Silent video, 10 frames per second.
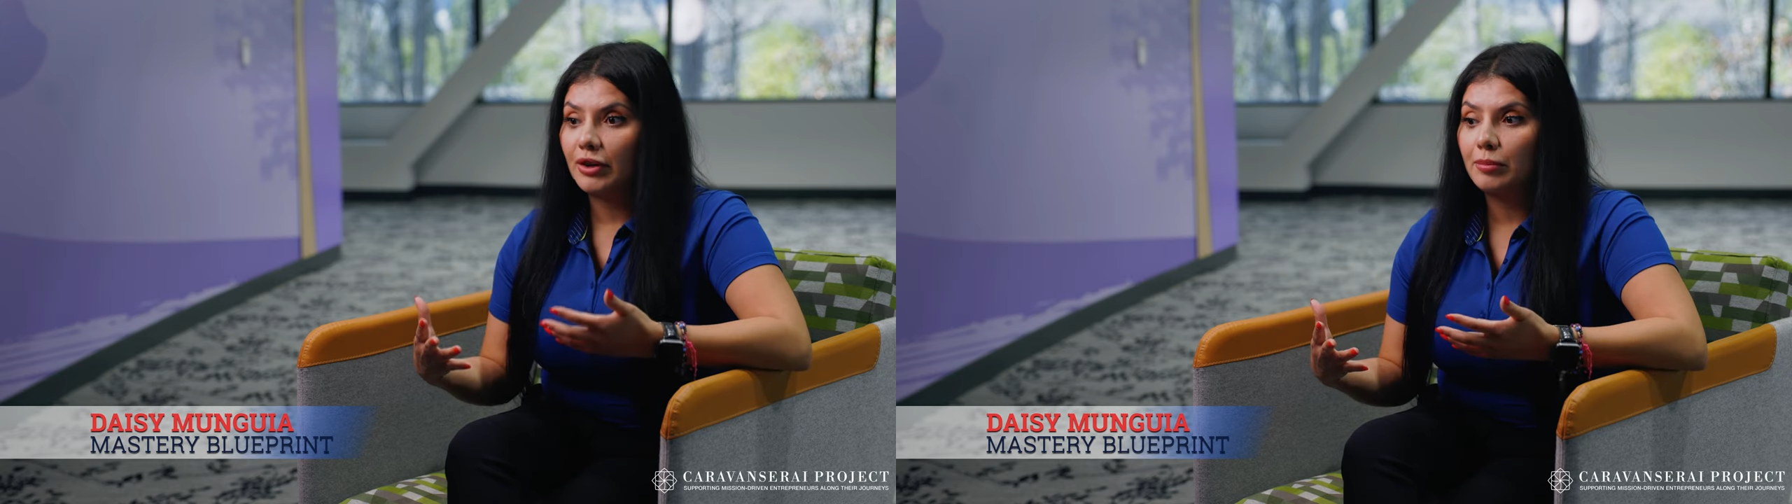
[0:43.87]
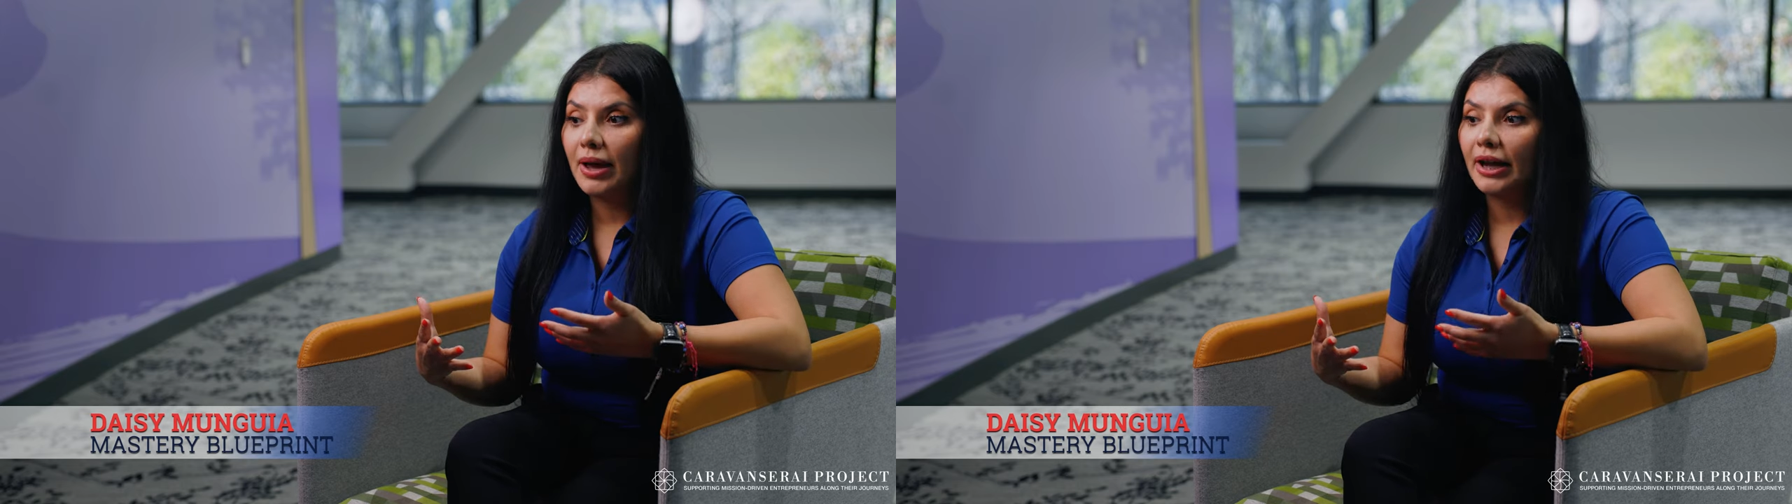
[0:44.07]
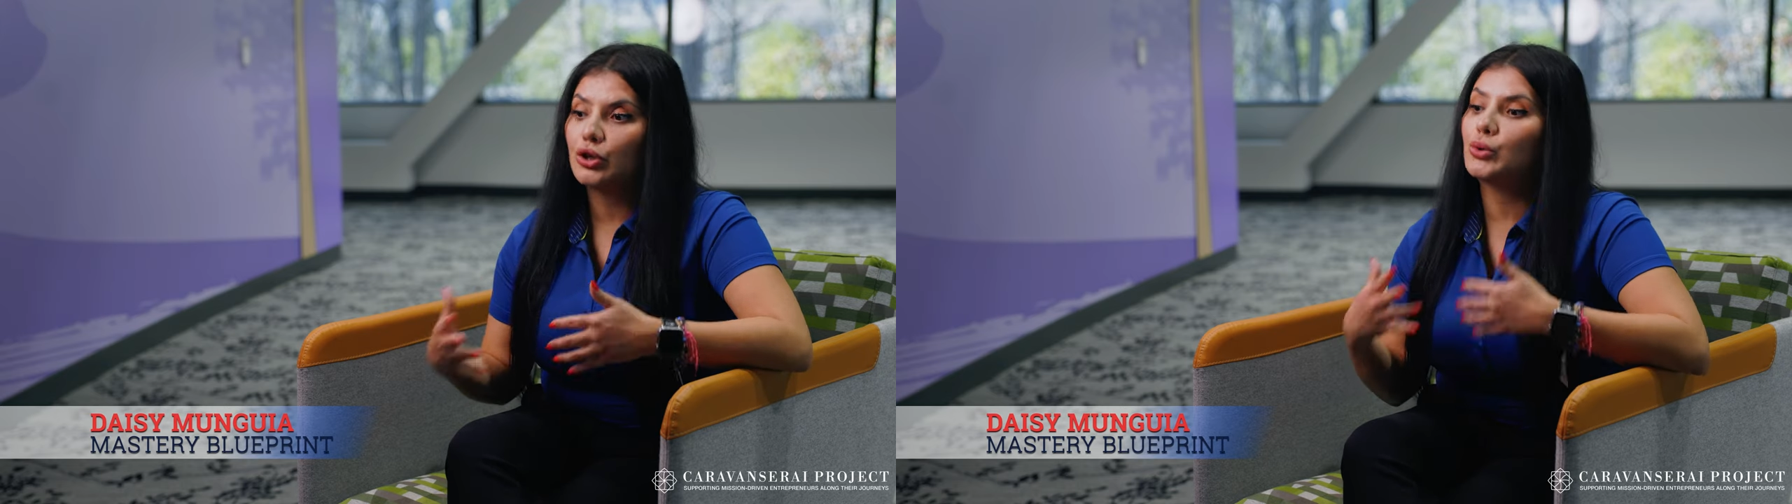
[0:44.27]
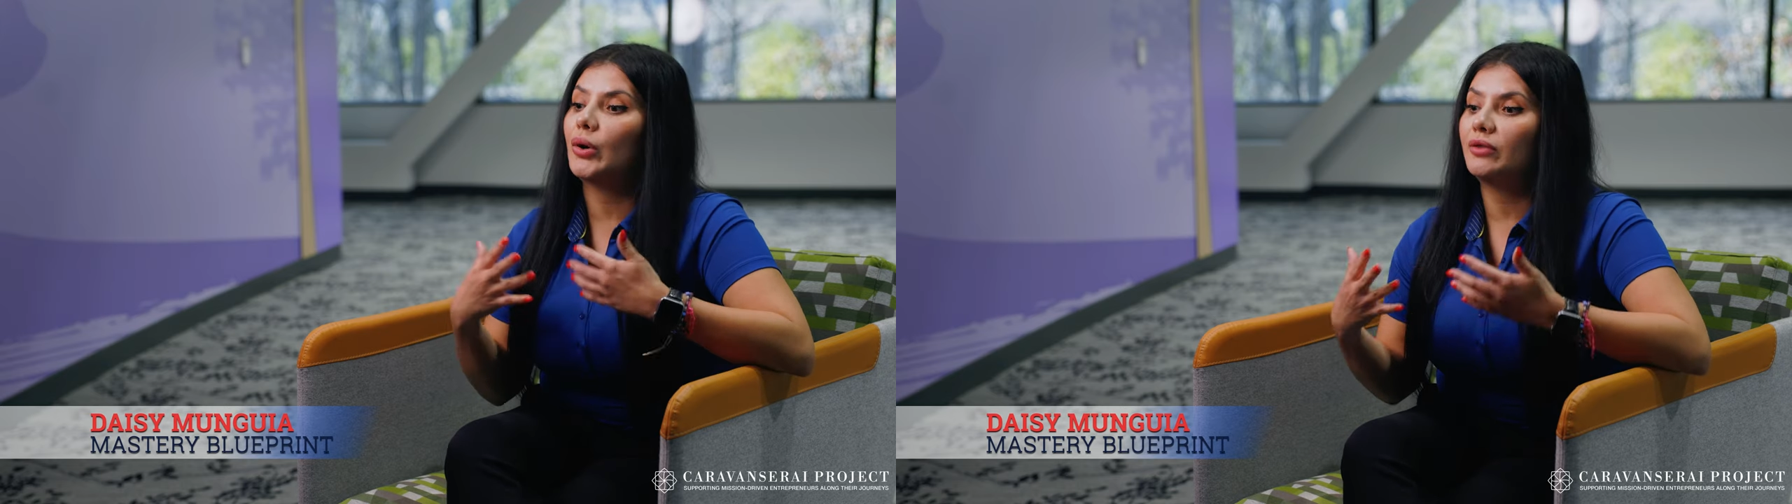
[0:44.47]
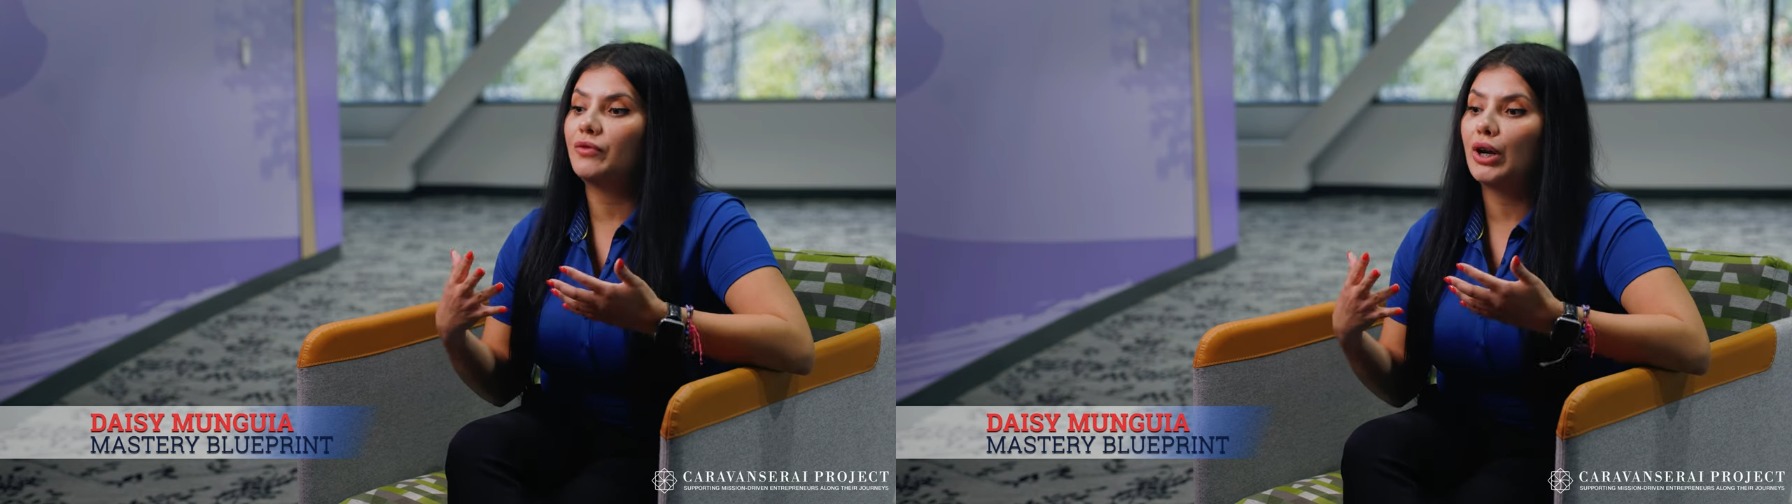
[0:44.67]
impact, you're
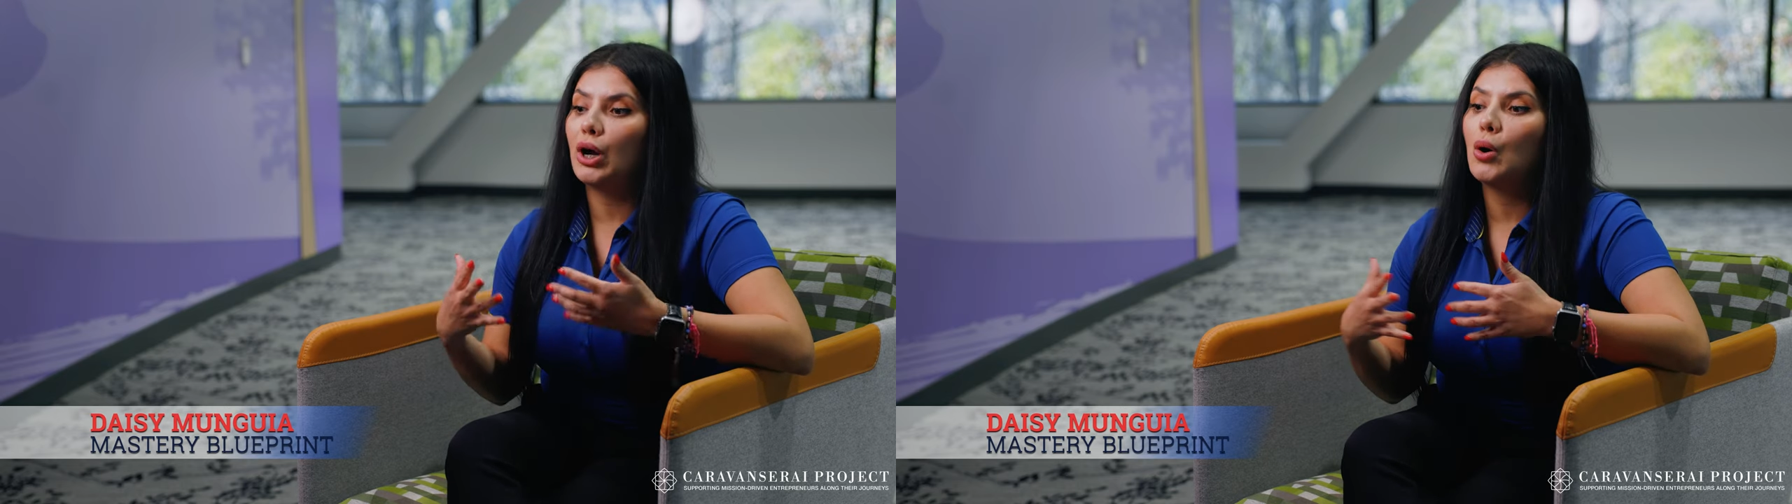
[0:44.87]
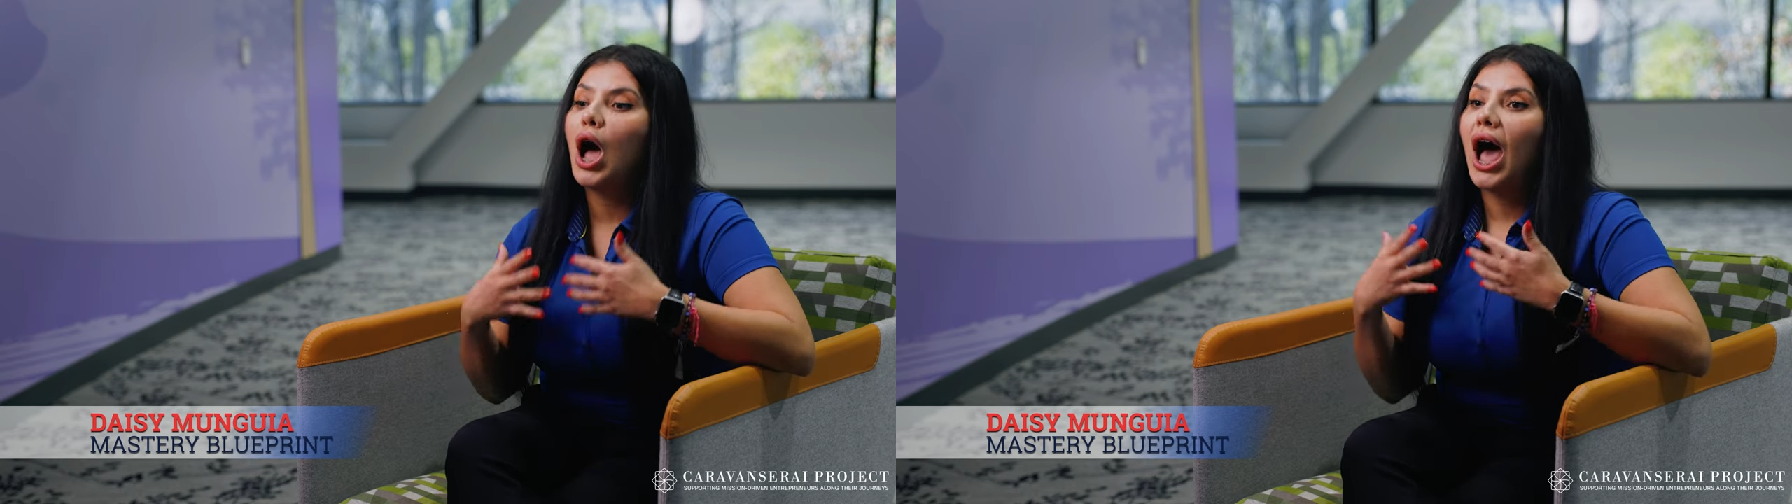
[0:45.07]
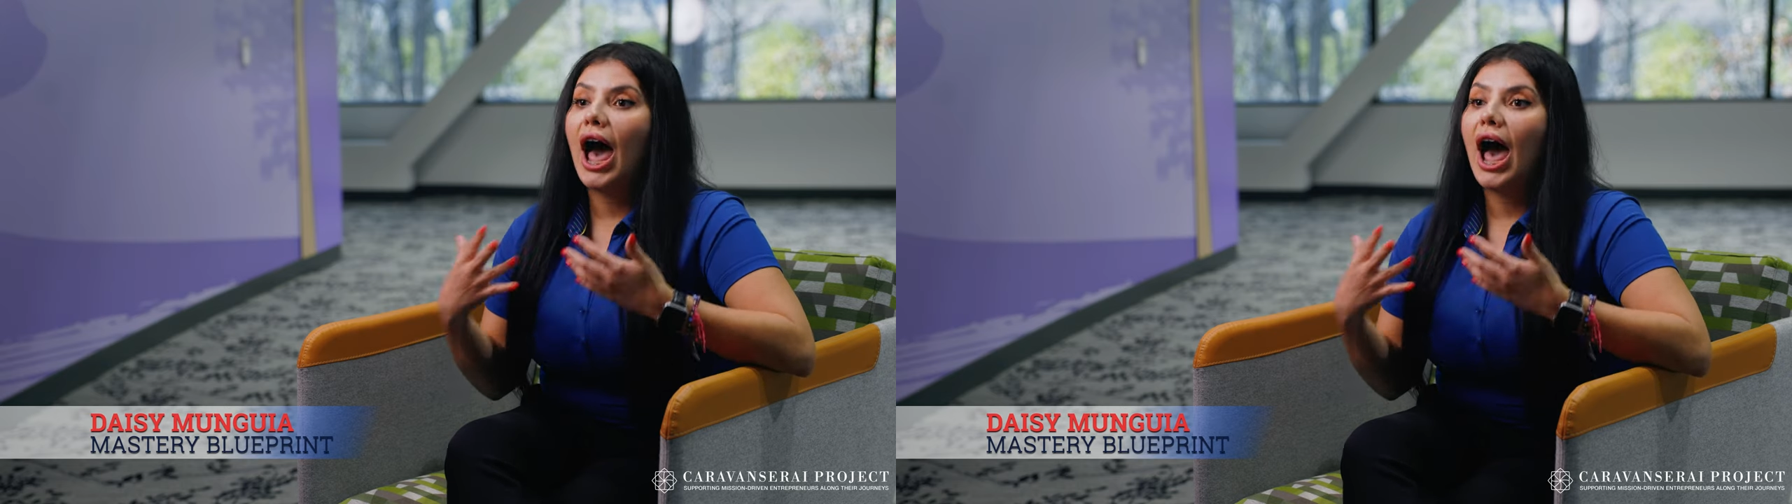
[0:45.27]
trying to figure out,